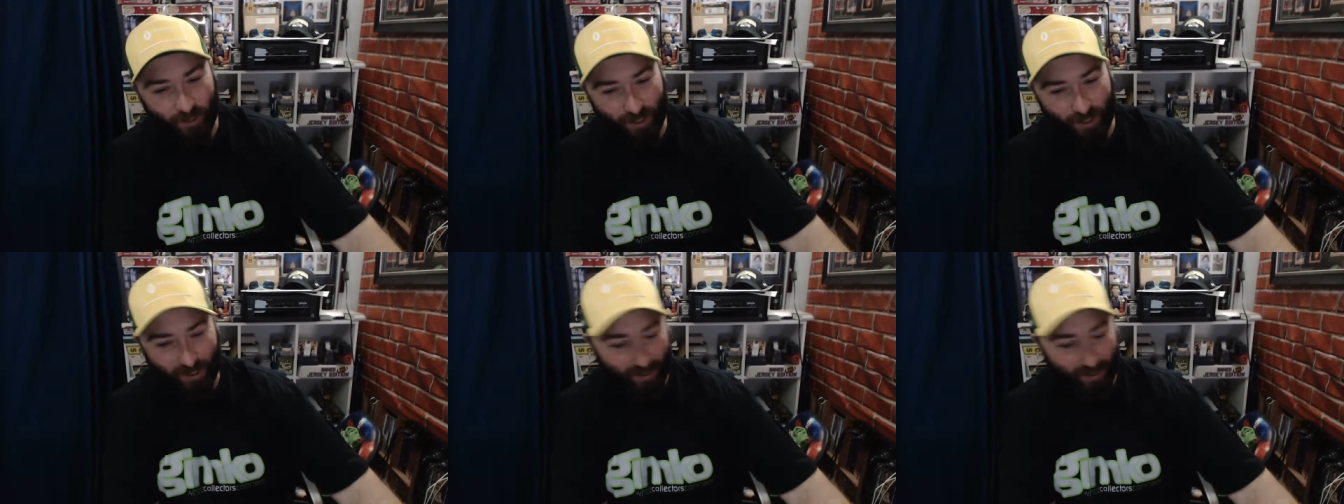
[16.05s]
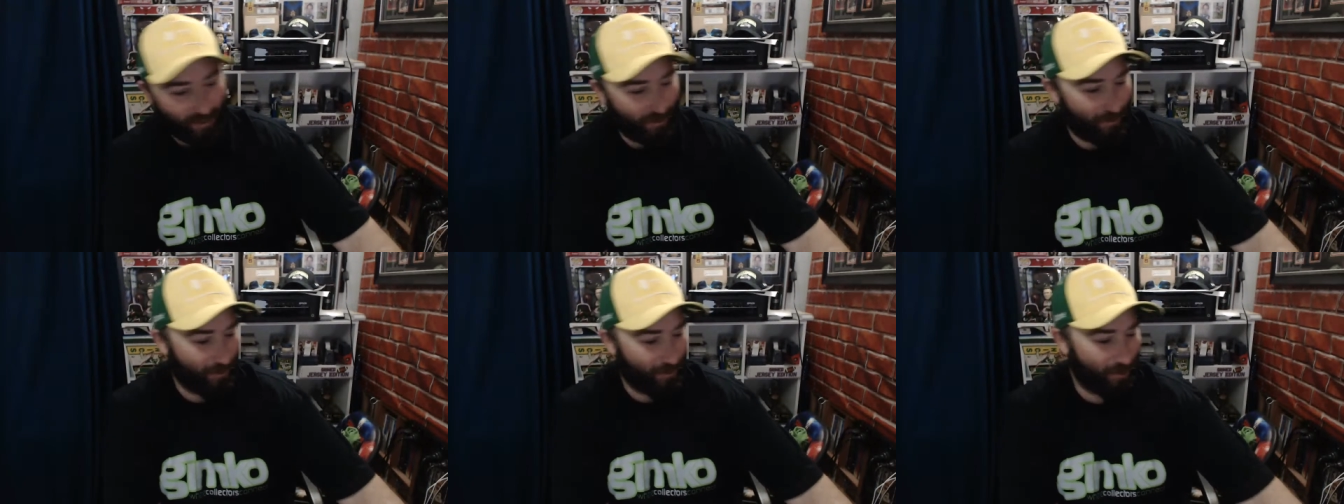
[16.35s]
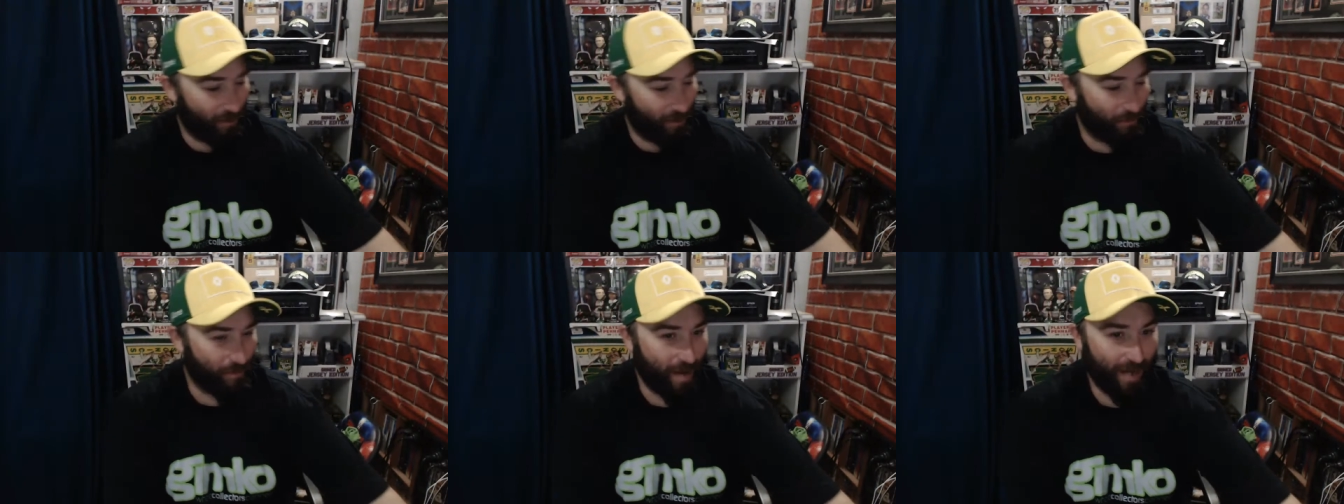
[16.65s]

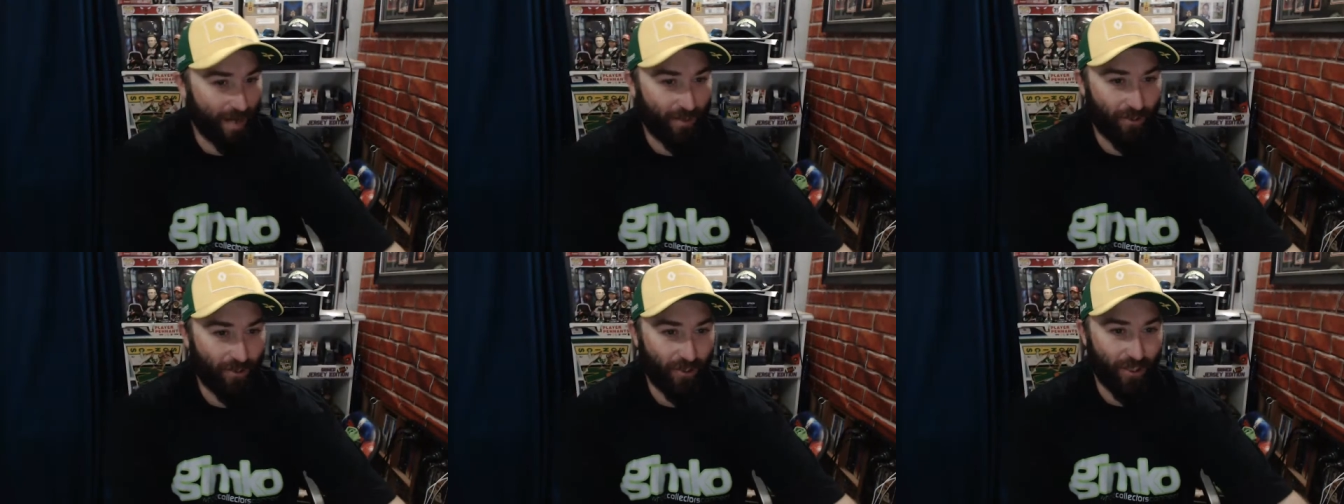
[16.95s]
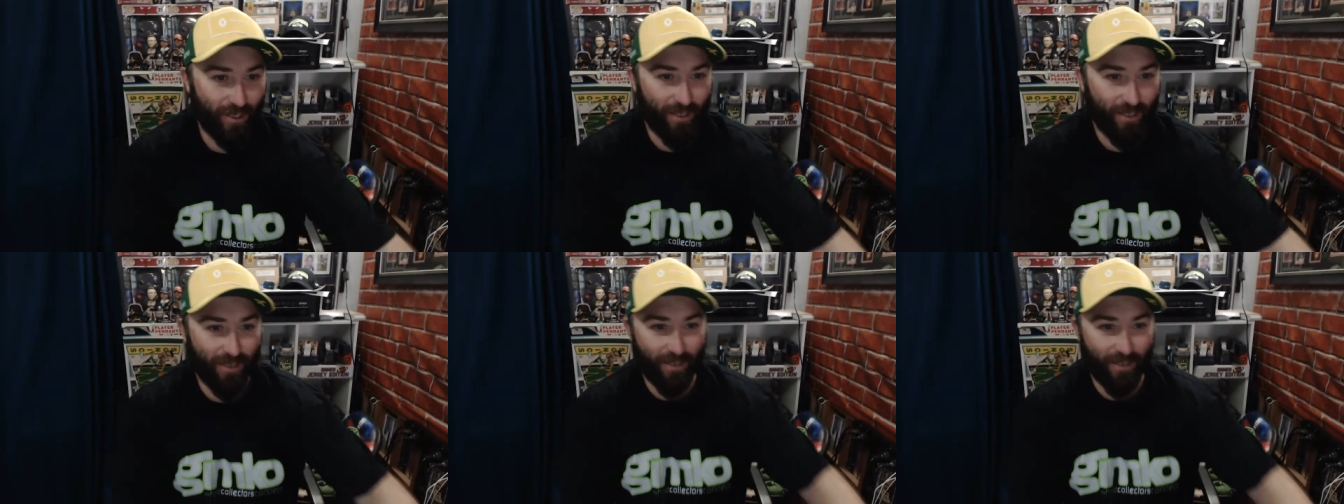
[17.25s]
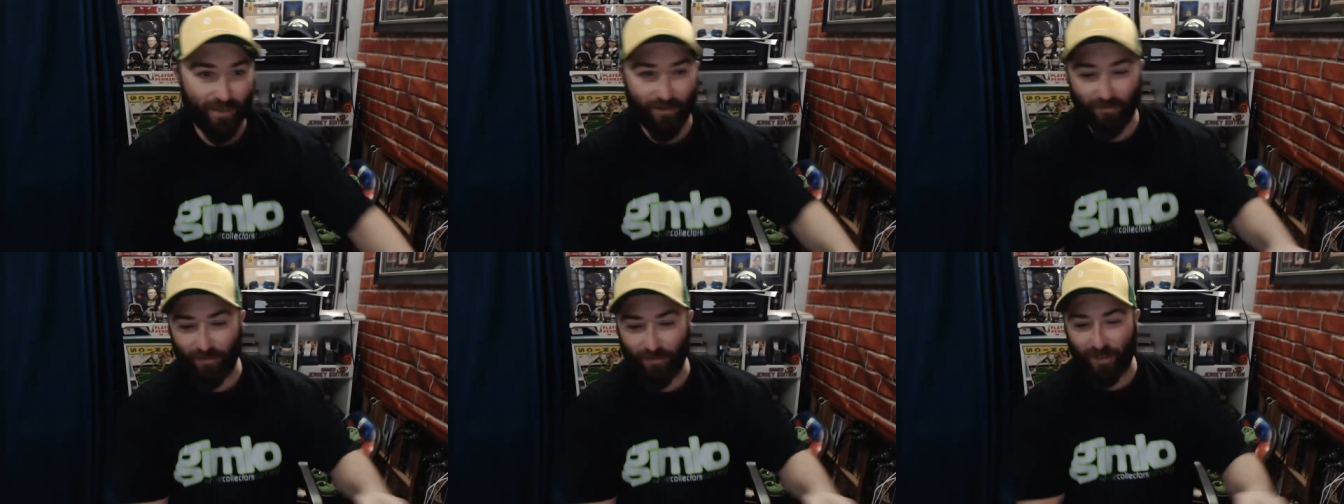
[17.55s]
just smashed it
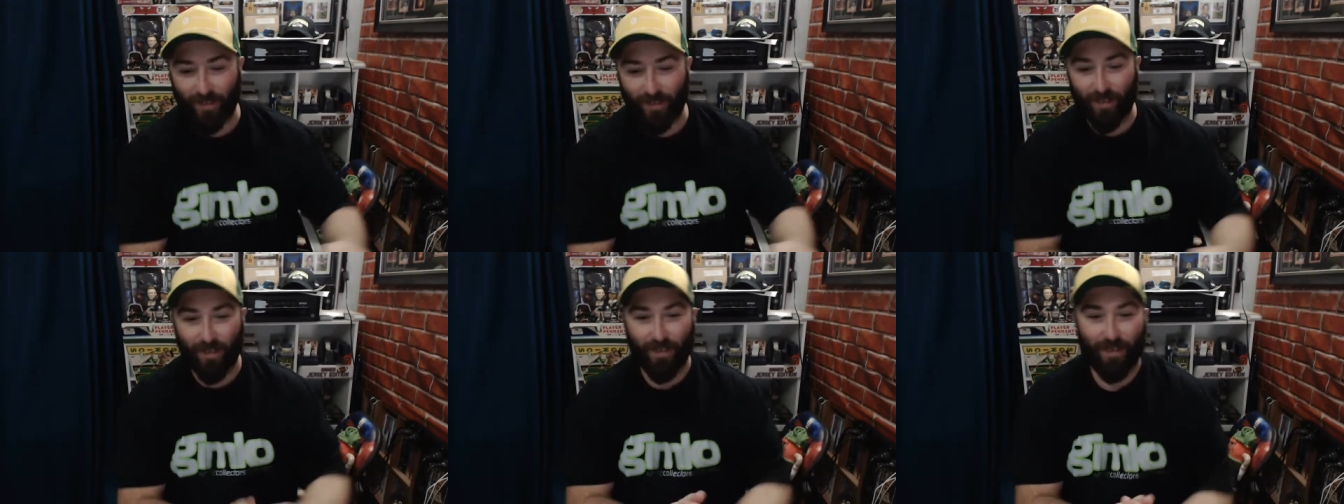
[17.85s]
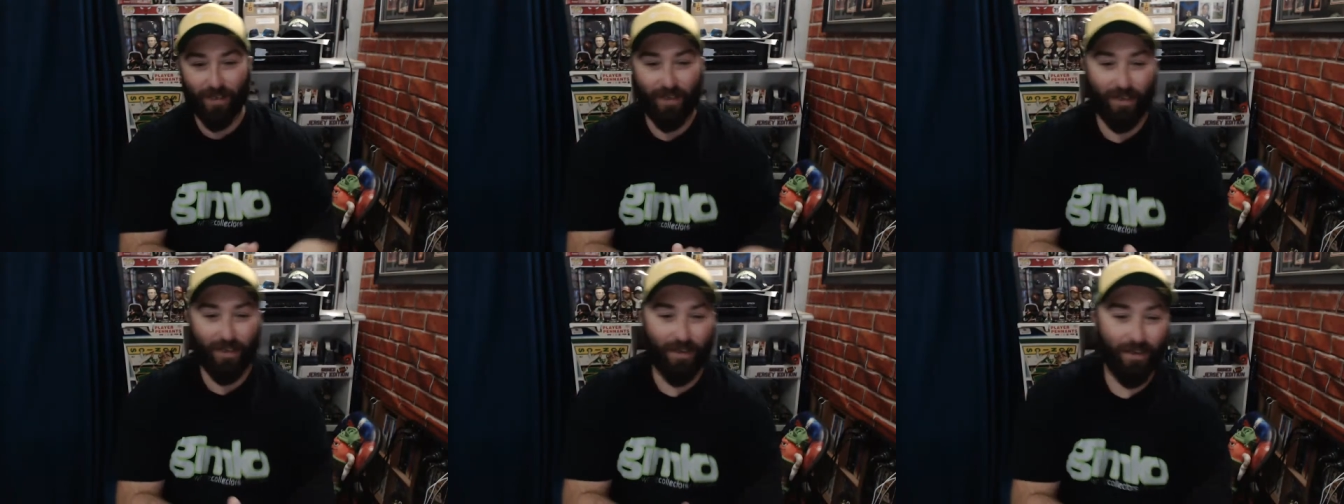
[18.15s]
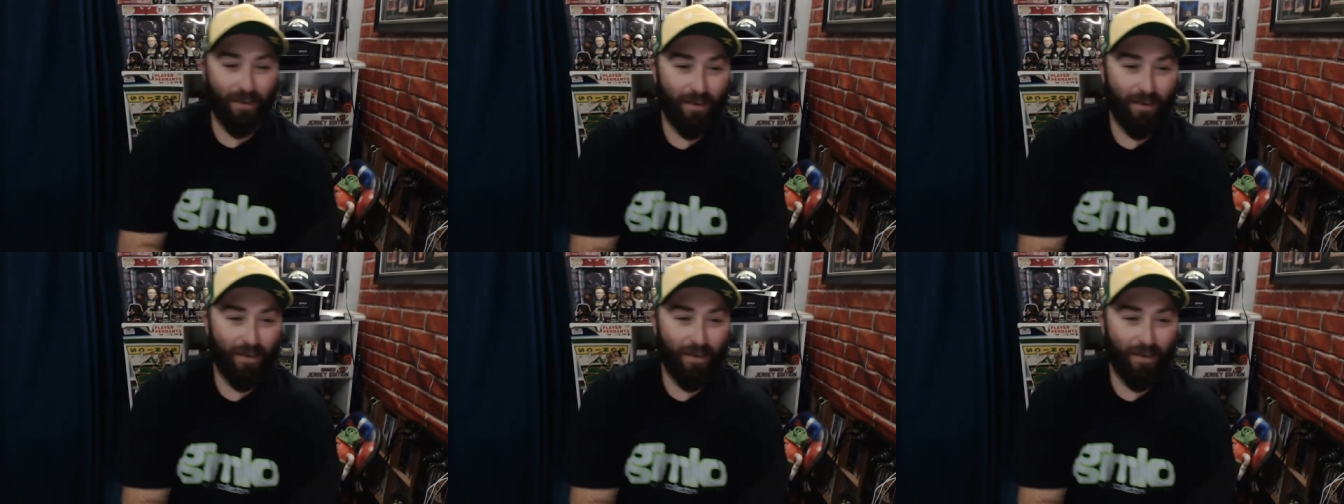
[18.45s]
with the